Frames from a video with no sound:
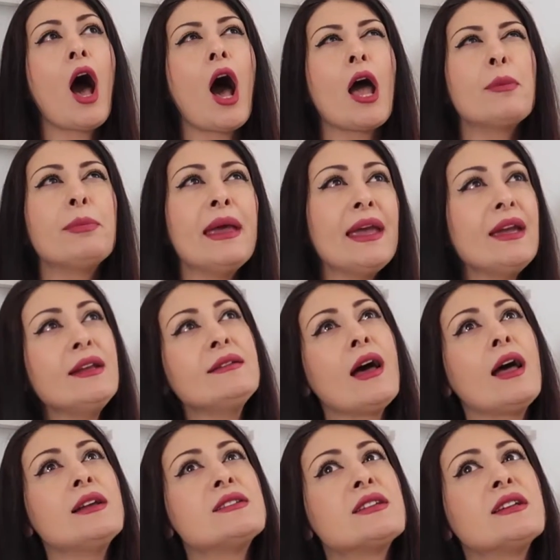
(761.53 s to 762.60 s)
I paid,
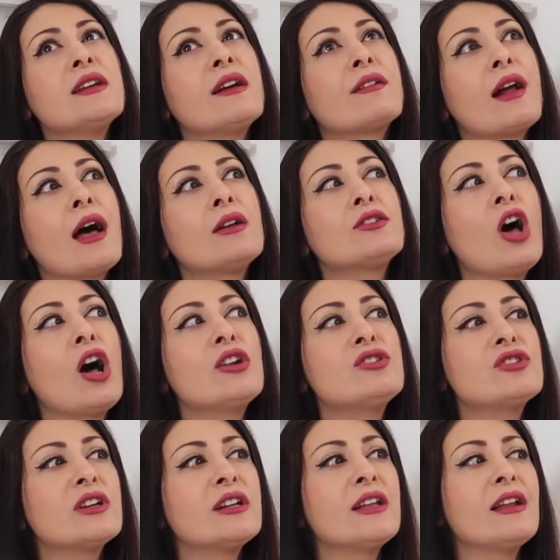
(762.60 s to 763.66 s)
I think, around
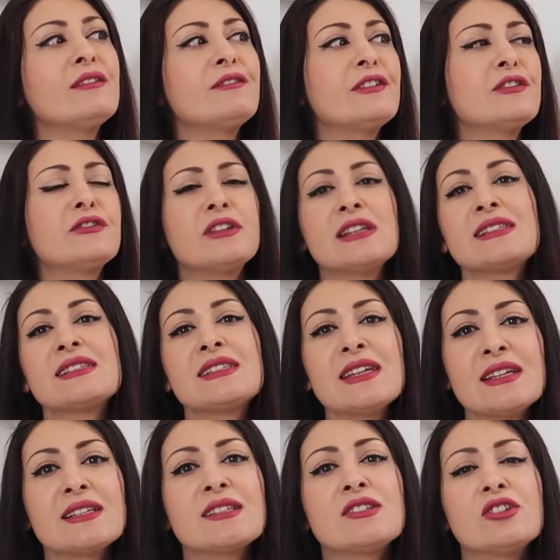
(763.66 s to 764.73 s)

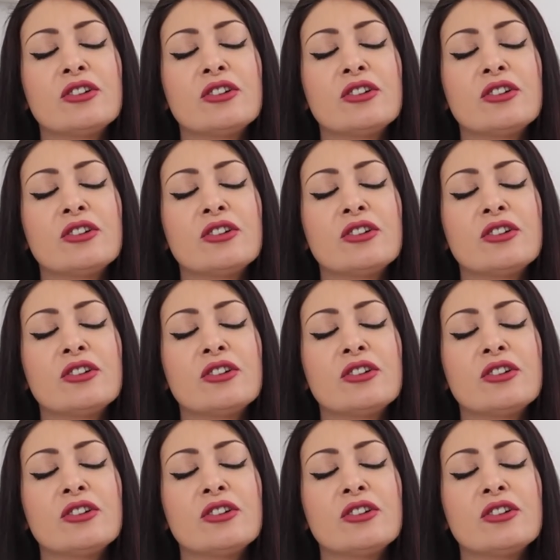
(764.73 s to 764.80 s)
156